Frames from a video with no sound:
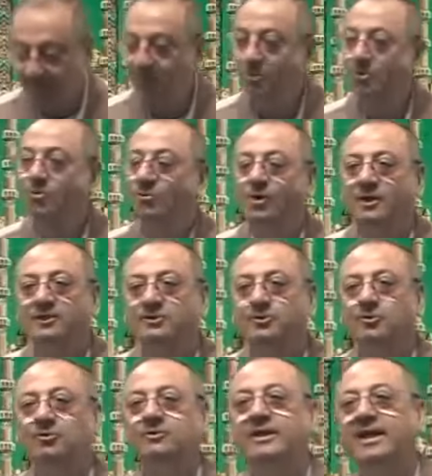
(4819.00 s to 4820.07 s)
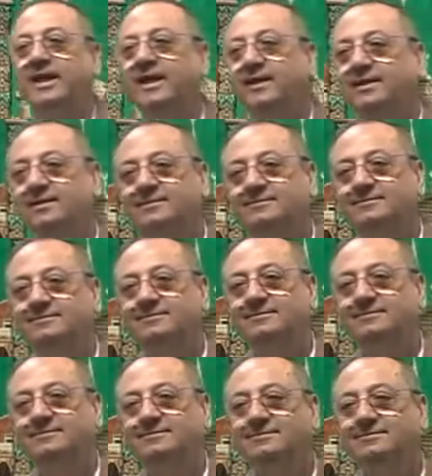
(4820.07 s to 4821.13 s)
who? What is who there?
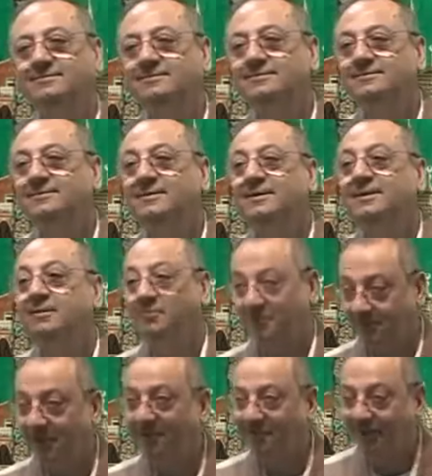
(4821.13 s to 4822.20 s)
Mudaf